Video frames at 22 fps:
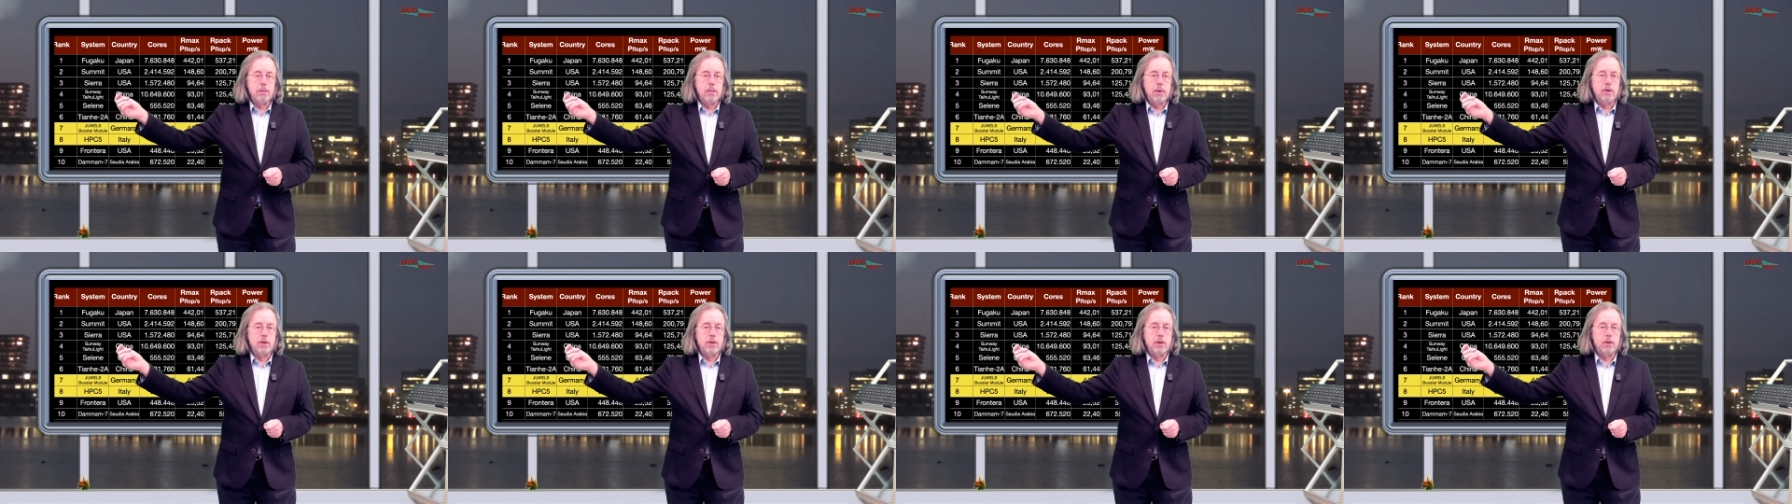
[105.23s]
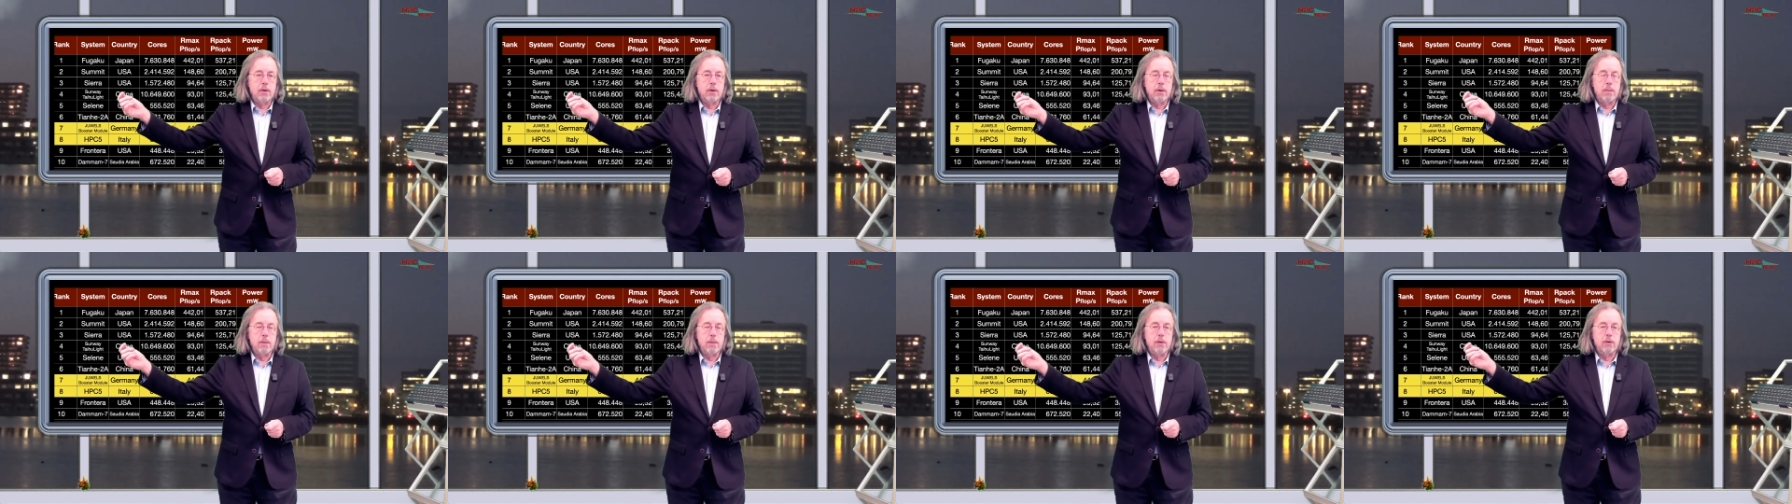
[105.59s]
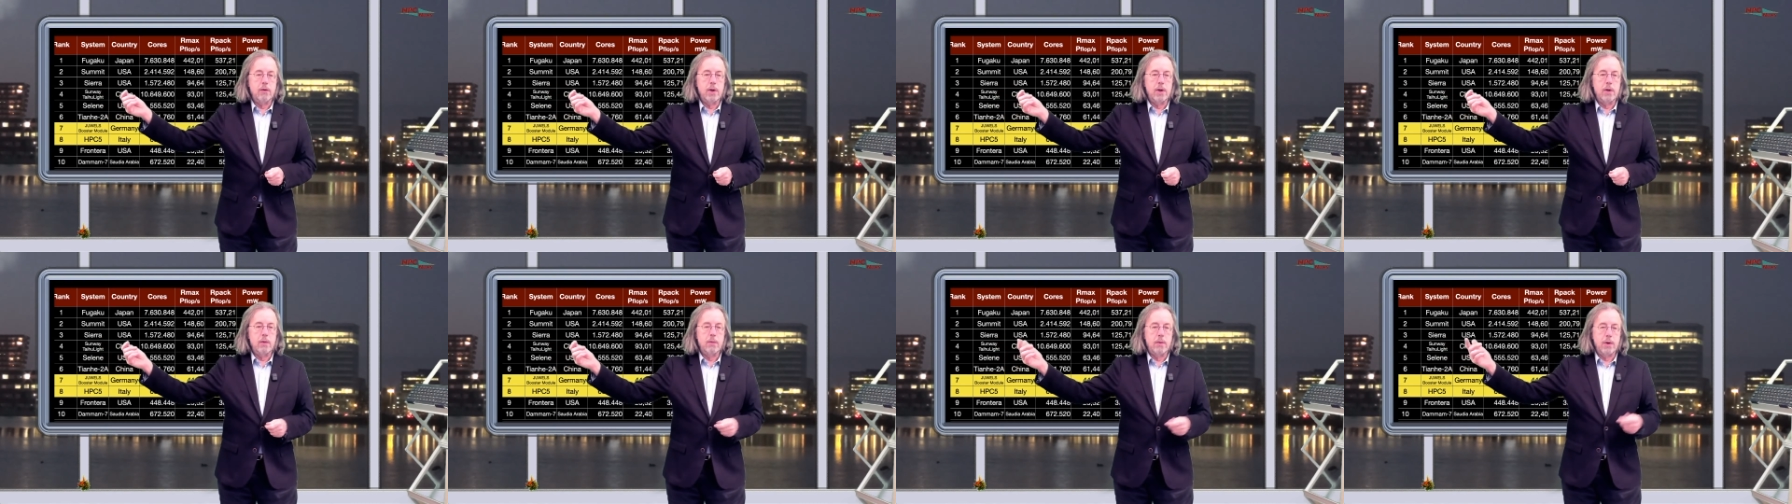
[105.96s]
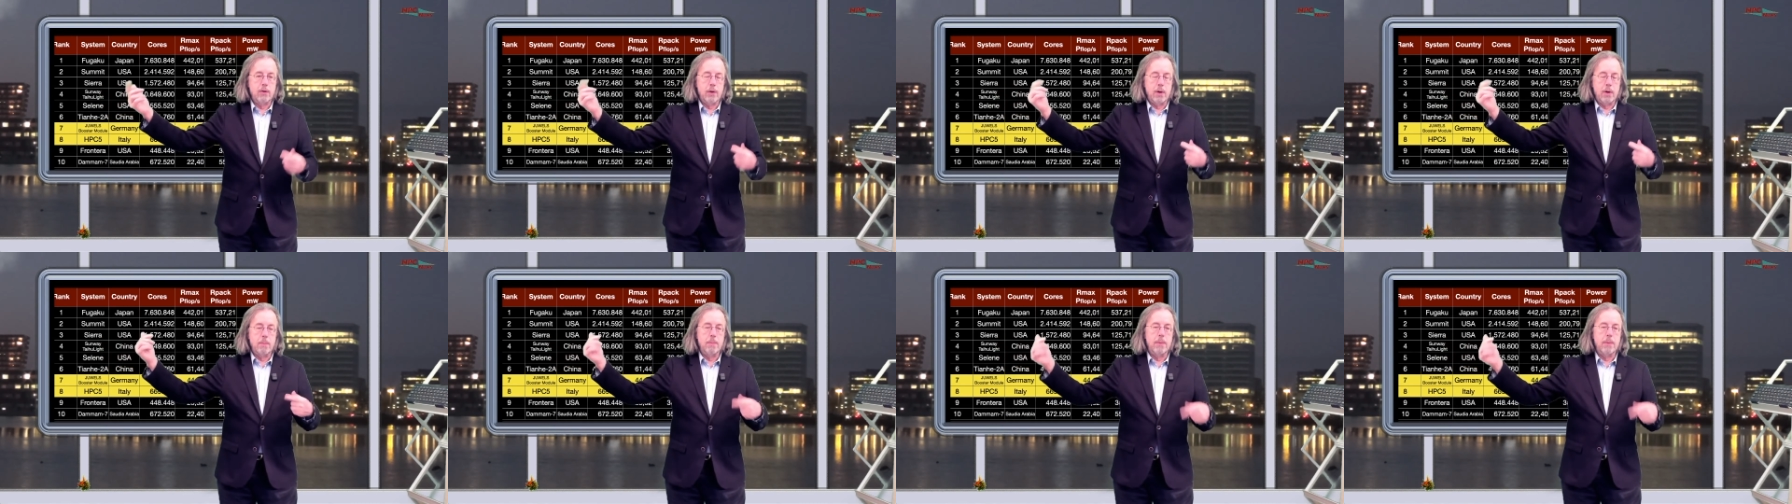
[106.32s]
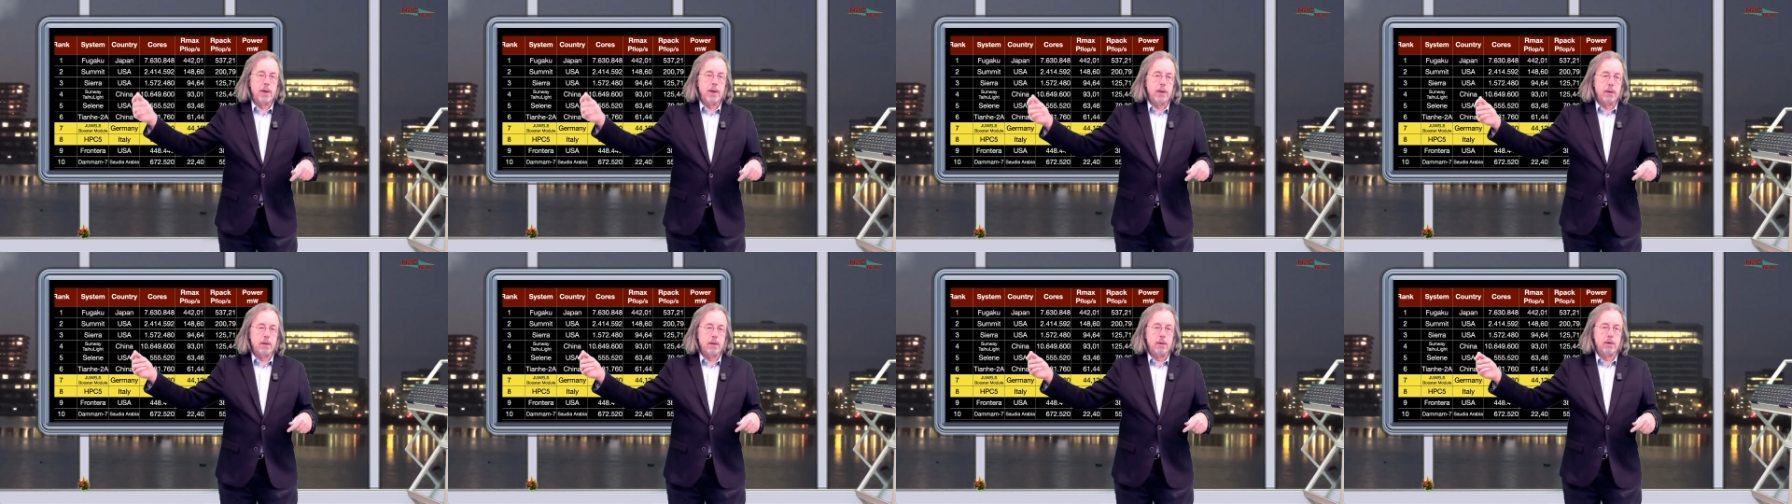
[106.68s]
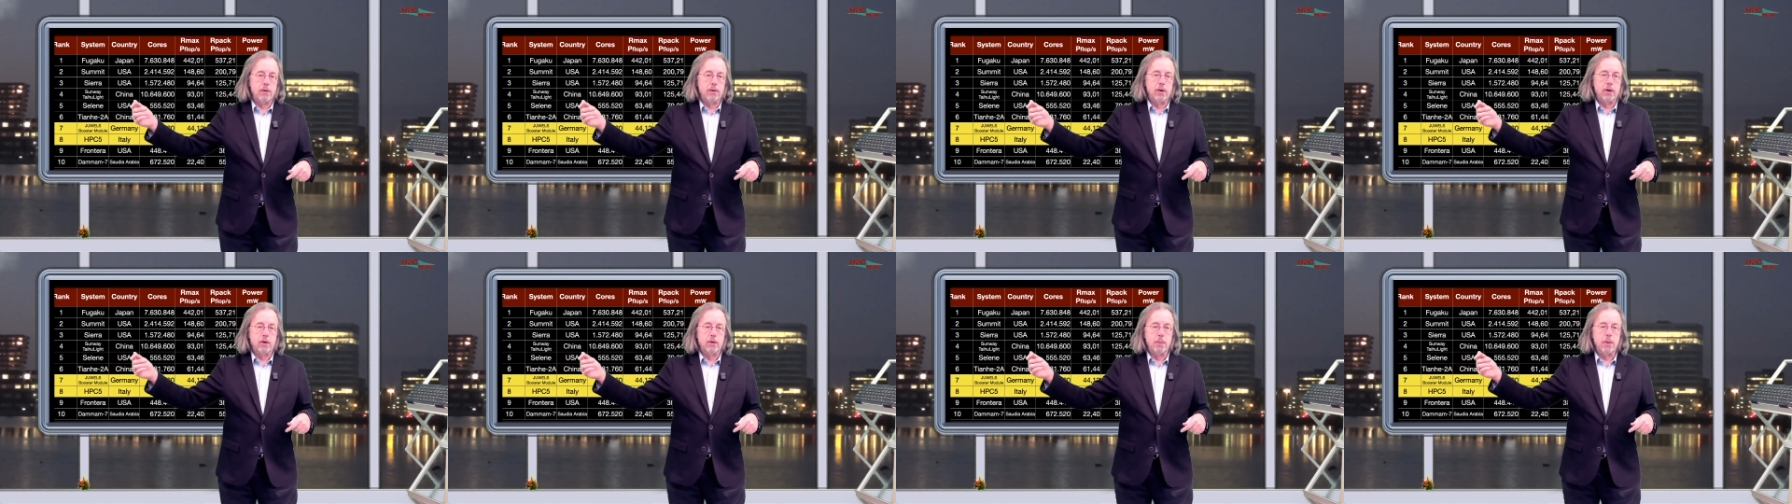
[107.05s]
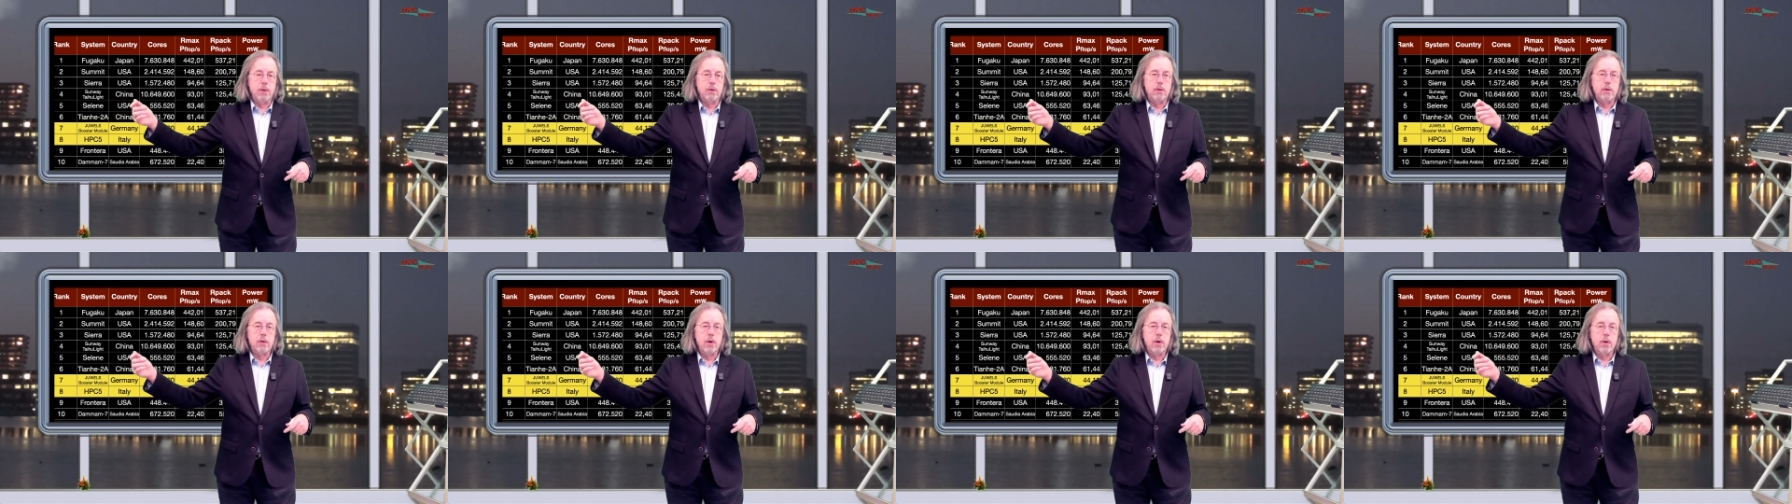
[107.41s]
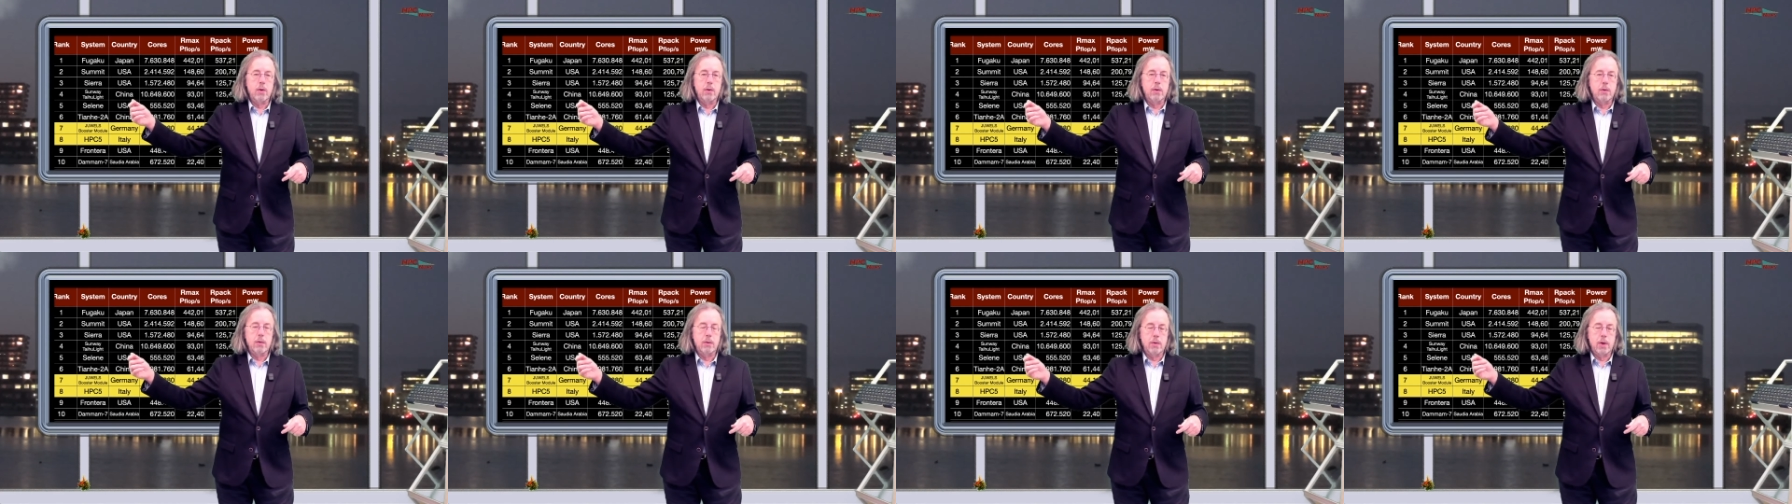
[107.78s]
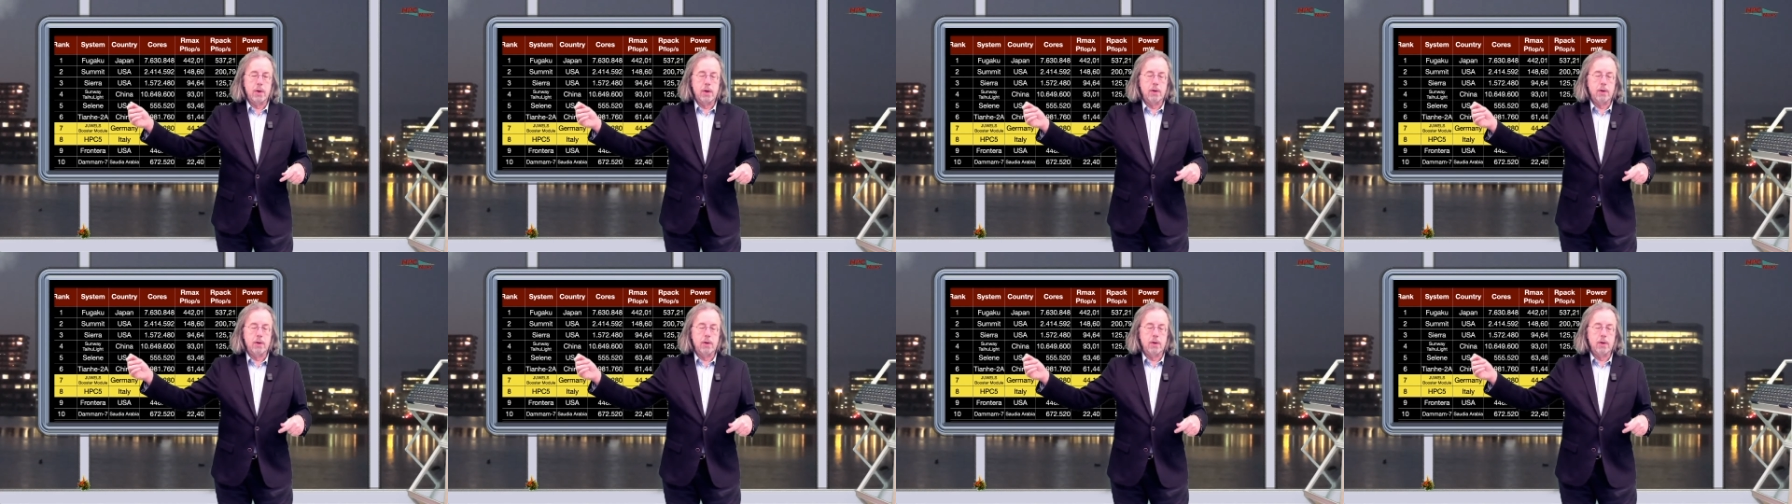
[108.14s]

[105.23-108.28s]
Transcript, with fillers: which is a machine which appeared six months ago.